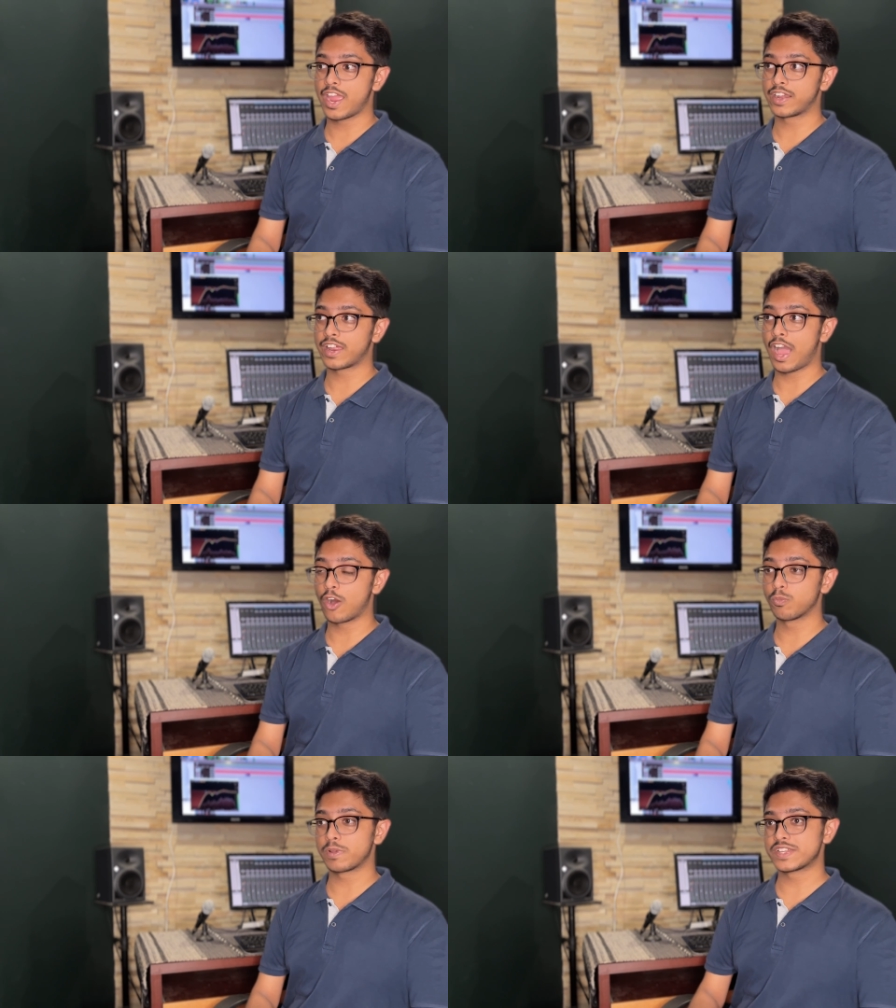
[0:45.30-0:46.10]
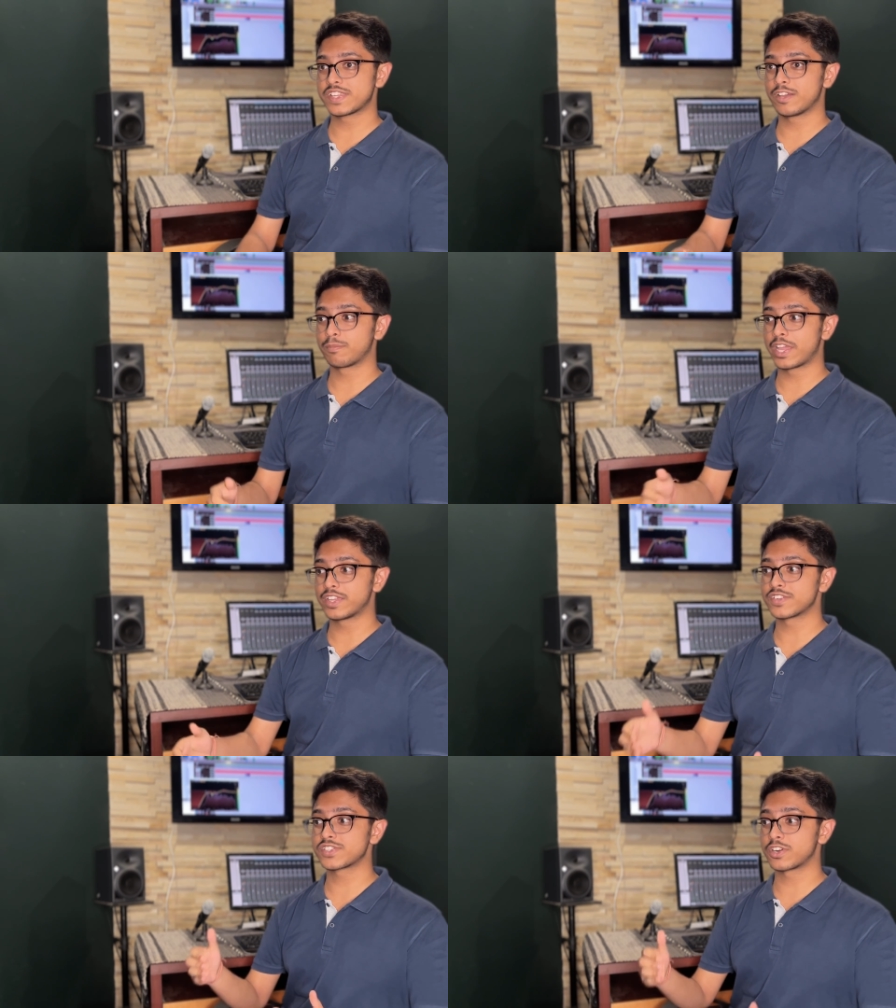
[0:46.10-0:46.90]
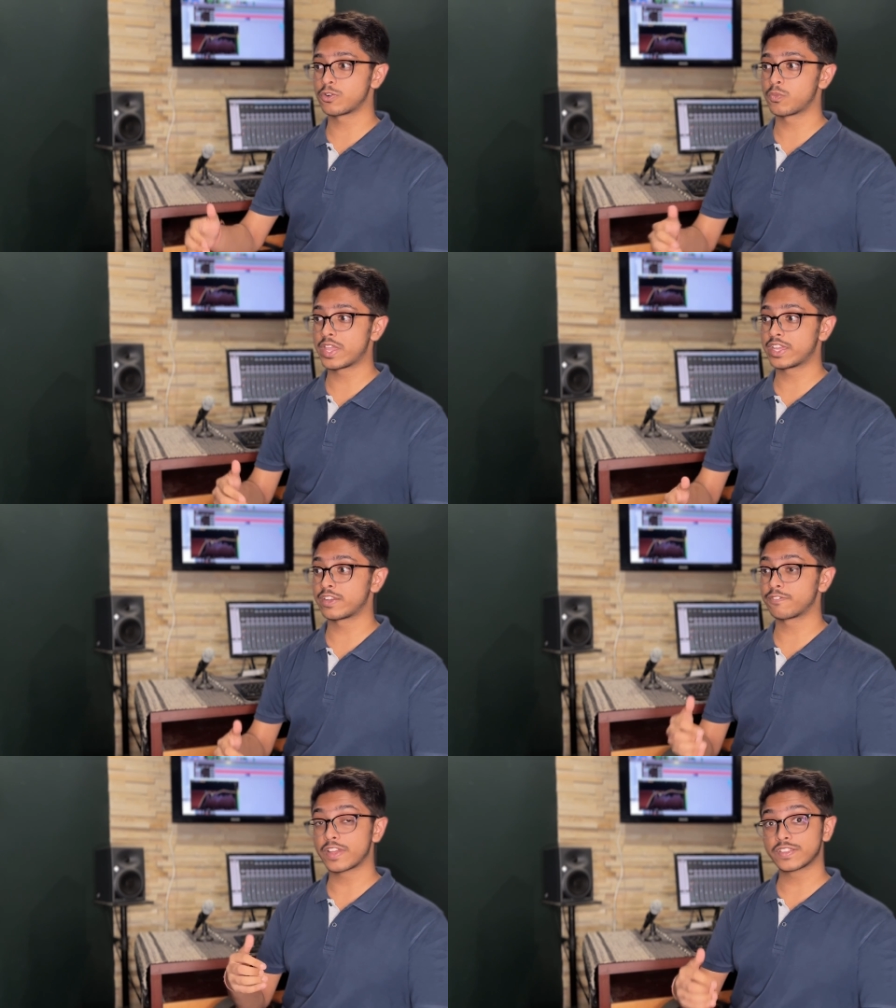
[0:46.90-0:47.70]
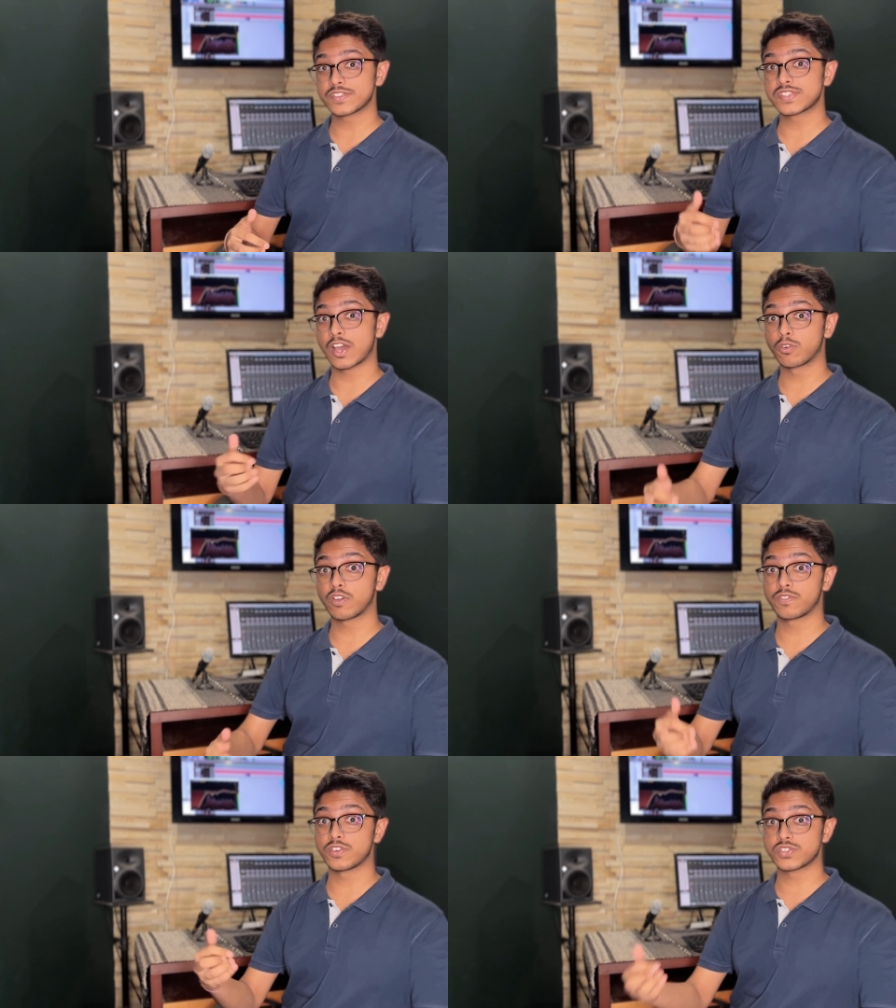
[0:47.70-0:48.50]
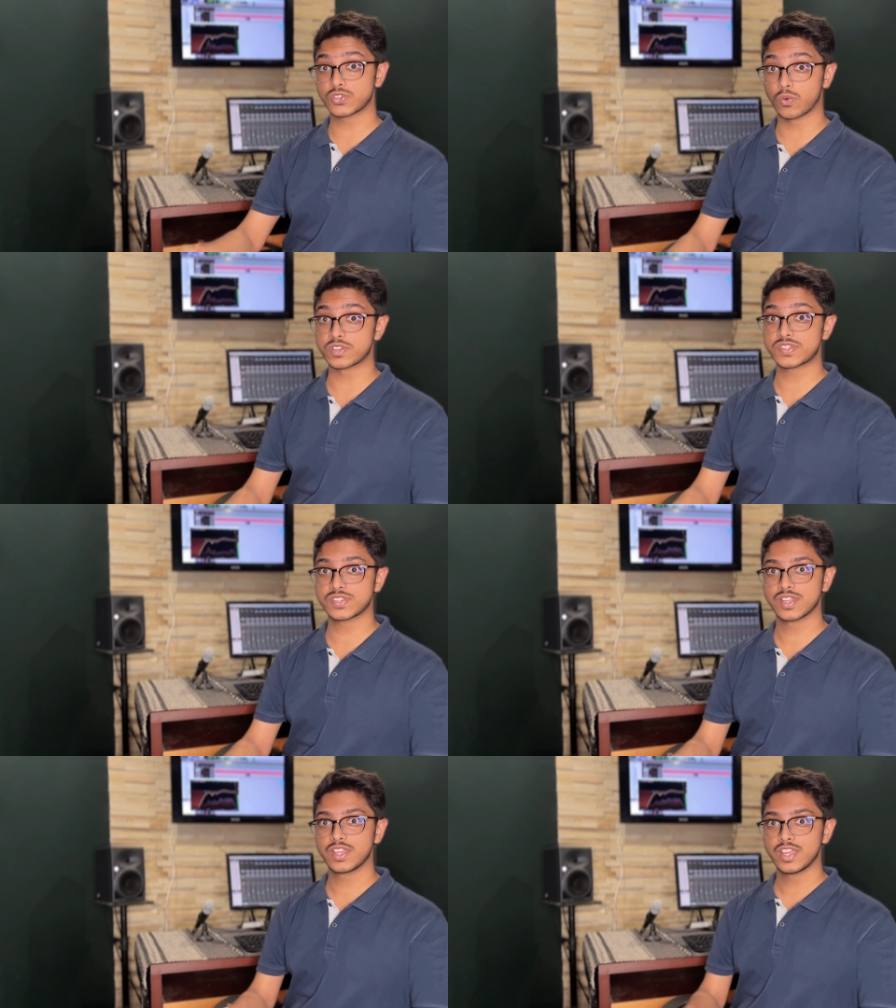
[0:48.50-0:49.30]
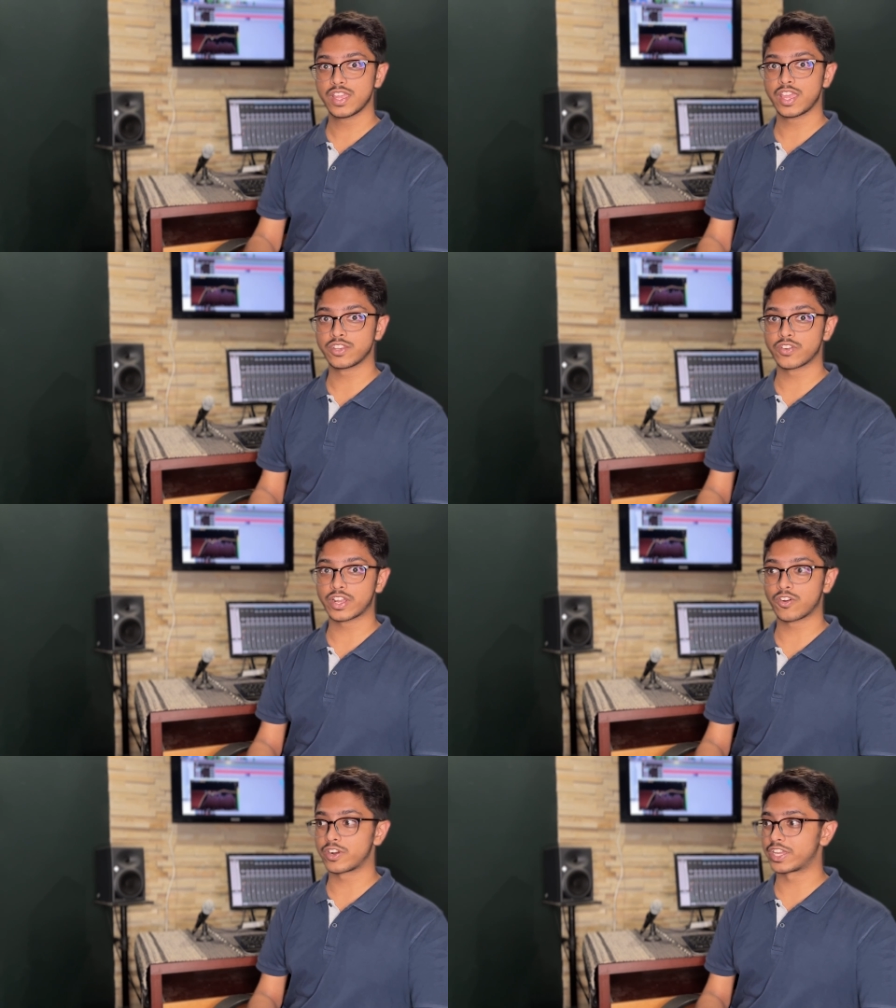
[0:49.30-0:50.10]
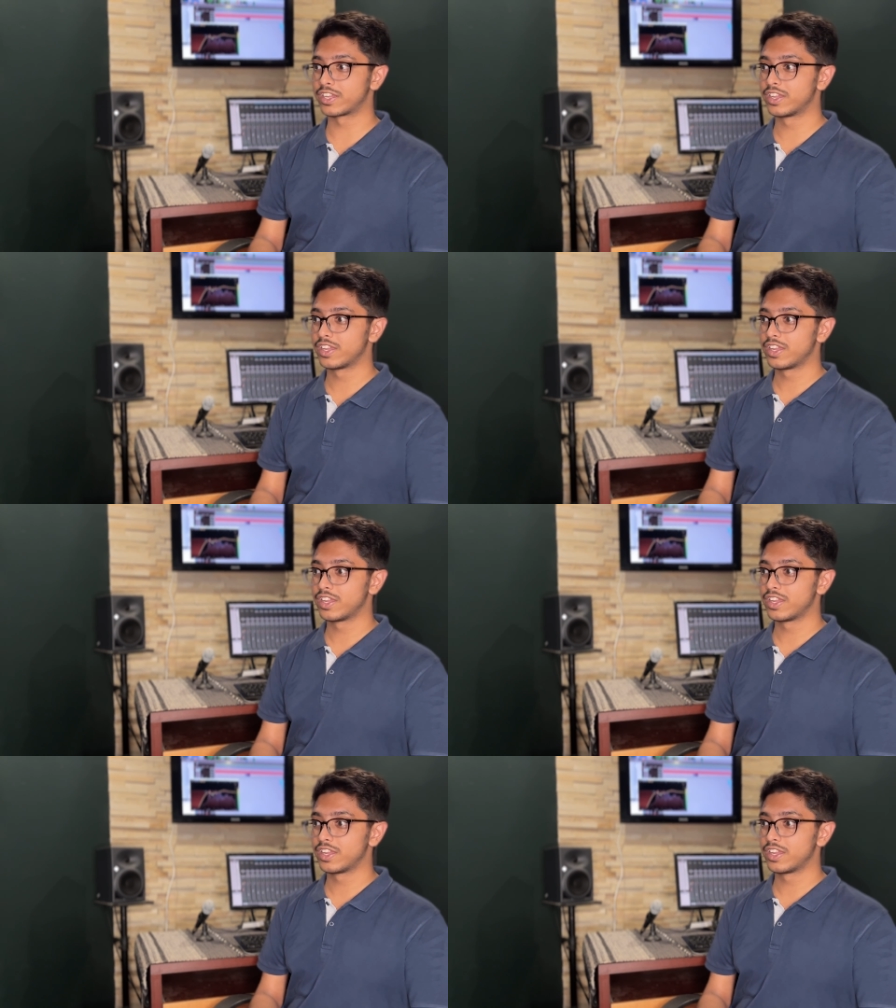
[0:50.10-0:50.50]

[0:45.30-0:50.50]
and how placing a mic in a certain way can affect the sound of your source in your recording.